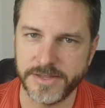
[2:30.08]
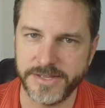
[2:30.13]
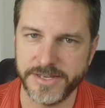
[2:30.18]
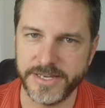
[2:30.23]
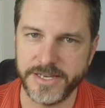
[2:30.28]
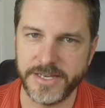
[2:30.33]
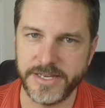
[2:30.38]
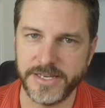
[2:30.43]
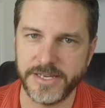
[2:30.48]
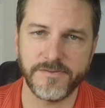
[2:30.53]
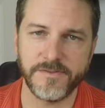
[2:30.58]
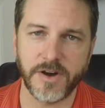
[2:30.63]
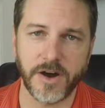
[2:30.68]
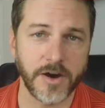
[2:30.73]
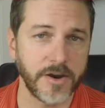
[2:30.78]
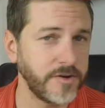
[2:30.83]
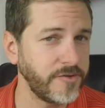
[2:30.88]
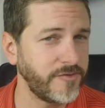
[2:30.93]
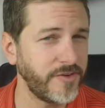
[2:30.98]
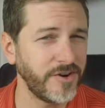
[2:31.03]
the
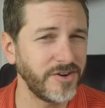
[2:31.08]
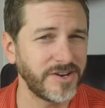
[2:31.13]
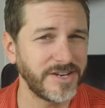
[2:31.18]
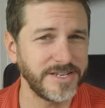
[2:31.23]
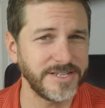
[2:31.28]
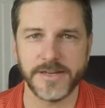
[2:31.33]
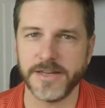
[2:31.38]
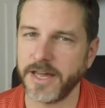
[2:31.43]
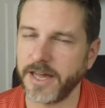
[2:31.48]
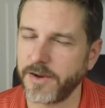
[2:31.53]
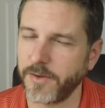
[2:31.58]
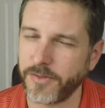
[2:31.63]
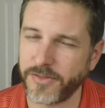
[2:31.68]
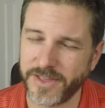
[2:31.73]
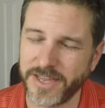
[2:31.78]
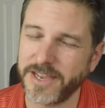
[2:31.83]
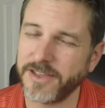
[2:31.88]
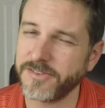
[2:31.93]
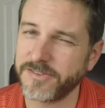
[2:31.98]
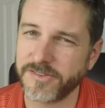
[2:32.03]
autofocus. I don't
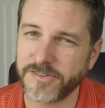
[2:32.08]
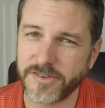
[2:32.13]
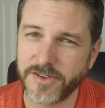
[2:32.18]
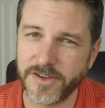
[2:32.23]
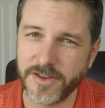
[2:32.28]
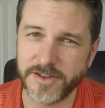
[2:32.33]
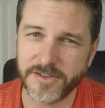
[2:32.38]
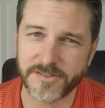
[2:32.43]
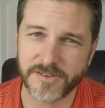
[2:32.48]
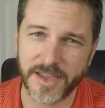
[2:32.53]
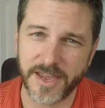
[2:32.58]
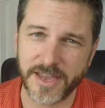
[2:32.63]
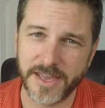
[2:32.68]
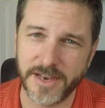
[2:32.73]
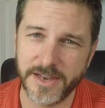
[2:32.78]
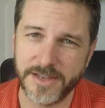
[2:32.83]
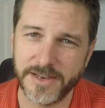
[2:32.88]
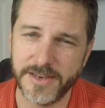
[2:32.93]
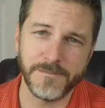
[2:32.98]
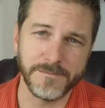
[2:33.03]
think it's as good as
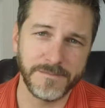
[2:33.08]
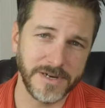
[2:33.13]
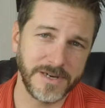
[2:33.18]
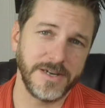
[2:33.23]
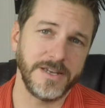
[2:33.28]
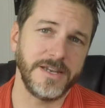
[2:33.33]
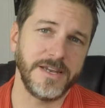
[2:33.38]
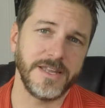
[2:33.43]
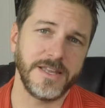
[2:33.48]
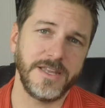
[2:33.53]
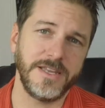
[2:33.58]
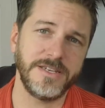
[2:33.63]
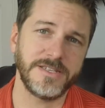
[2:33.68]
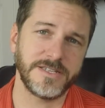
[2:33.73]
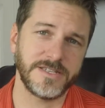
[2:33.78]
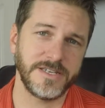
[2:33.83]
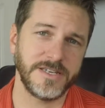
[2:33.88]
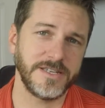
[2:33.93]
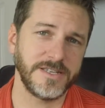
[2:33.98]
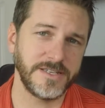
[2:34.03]
Canon, but at
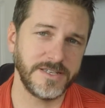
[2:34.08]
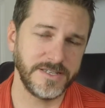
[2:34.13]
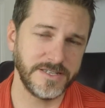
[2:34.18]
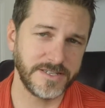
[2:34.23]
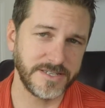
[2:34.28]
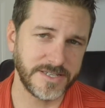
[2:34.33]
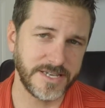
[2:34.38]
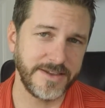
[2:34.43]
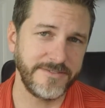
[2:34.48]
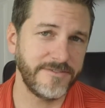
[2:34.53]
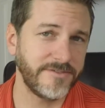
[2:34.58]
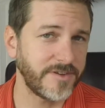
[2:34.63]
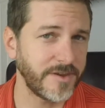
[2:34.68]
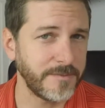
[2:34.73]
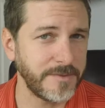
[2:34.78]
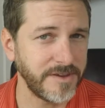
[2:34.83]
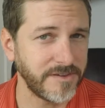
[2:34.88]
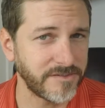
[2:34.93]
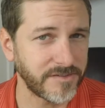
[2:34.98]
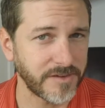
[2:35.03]
least it seems to
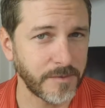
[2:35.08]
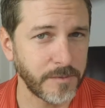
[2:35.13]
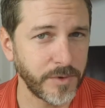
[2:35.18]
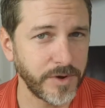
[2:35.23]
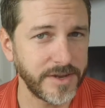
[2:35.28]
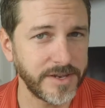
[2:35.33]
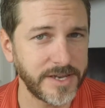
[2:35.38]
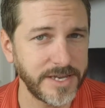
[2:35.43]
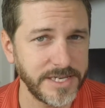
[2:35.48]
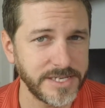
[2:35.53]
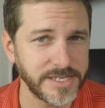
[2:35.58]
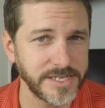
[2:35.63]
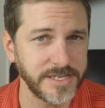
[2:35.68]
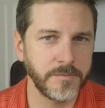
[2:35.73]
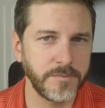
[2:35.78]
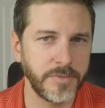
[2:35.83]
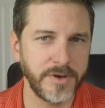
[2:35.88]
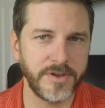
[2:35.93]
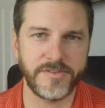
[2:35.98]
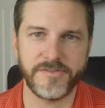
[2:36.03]
be somewhat
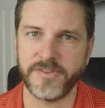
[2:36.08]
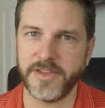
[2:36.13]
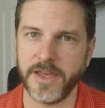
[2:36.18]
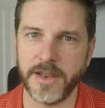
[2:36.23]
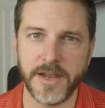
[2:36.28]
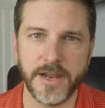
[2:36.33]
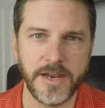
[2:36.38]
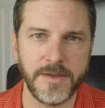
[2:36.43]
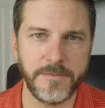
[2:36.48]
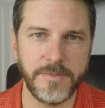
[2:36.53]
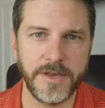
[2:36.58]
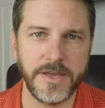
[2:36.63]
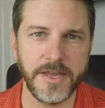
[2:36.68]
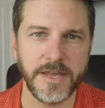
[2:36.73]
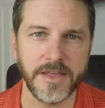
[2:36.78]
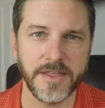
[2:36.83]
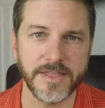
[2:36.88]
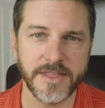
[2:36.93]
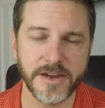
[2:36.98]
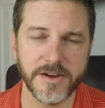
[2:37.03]
decent, but it's
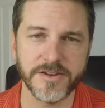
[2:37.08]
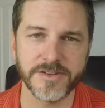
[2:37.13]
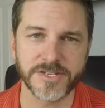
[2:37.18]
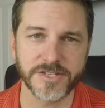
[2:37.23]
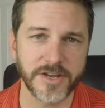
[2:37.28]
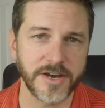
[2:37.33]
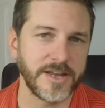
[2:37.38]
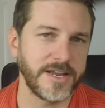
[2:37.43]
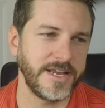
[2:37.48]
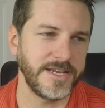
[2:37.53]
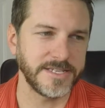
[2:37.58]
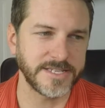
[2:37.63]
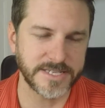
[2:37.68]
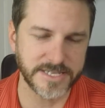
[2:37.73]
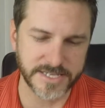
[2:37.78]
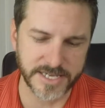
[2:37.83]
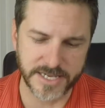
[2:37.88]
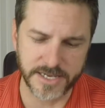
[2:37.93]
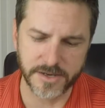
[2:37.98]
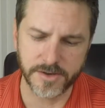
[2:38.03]
1080p. There is not a
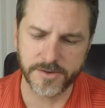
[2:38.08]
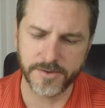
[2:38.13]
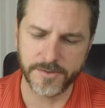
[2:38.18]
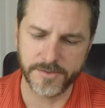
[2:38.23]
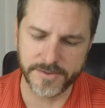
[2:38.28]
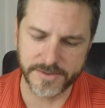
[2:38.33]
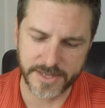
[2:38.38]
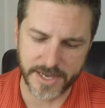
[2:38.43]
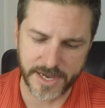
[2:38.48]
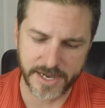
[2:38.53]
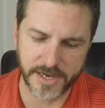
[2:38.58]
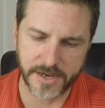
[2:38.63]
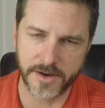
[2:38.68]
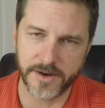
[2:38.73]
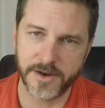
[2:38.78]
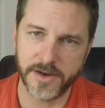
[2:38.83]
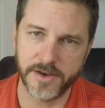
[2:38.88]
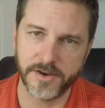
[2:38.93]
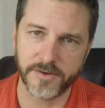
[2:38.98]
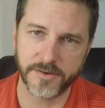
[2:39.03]
single
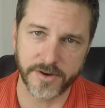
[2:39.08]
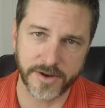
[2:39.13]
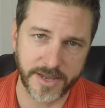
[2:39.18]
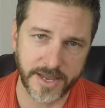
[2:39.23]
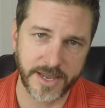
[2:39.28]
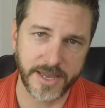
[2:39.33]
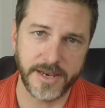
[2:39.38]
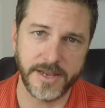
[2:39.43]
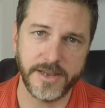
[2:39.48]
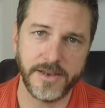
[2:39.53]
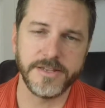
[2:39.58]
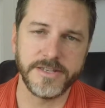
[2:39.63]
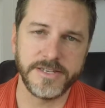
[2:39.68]
Nikon or Canon